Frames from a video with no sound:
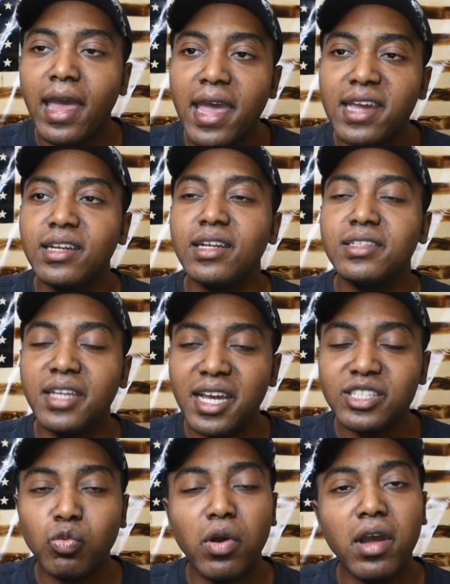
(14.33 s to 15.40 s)
And
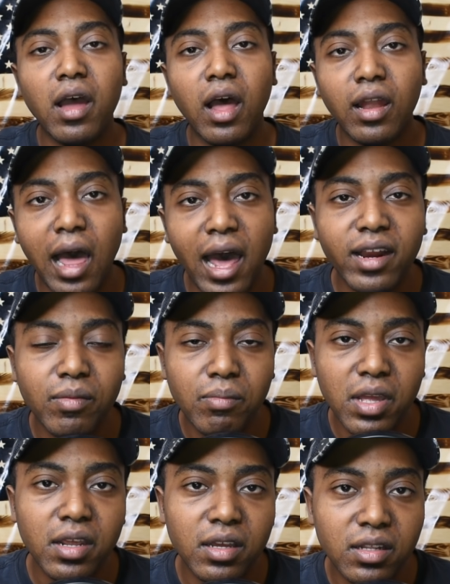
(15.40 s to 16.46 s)
that's what a lot of the
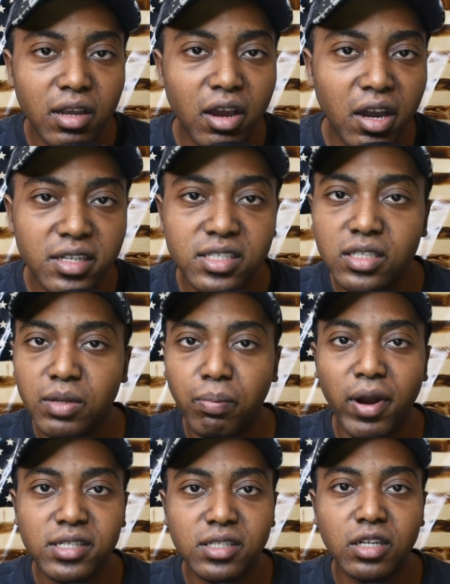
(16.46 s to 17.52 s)
media does to
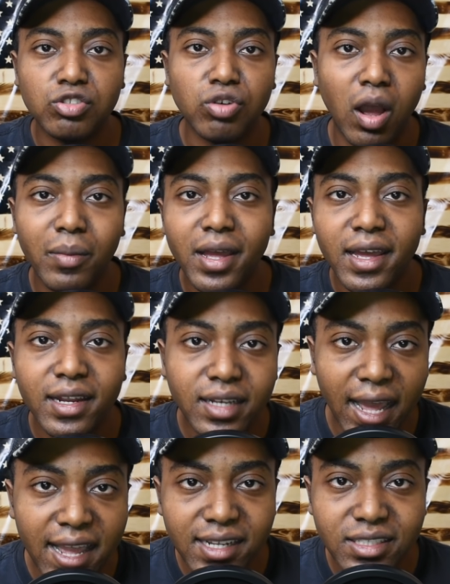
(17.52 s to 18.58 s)
President Trump.
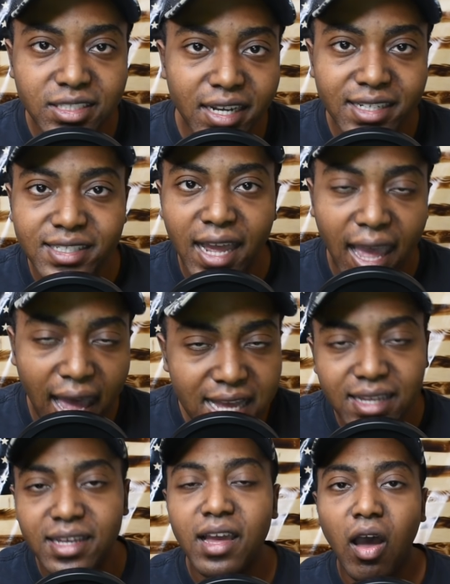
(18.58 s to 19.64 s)
They just
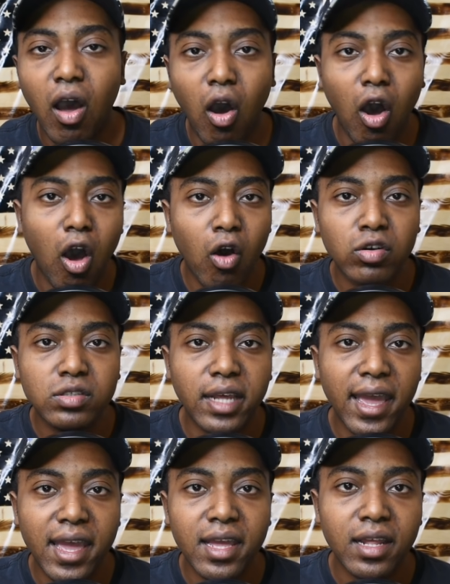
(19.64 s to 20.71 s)
hate all
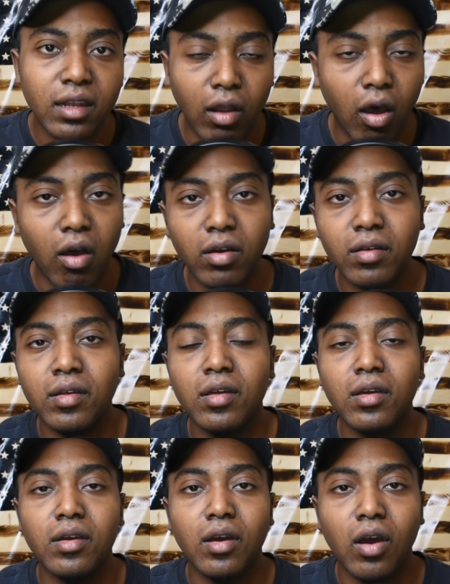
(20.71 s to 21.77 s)
day long,
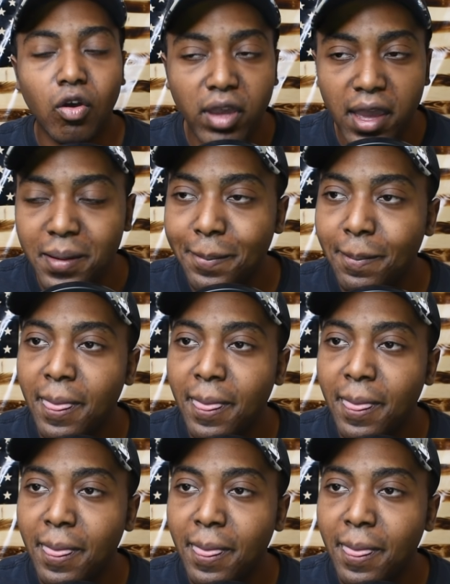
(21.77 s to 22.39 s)
okay?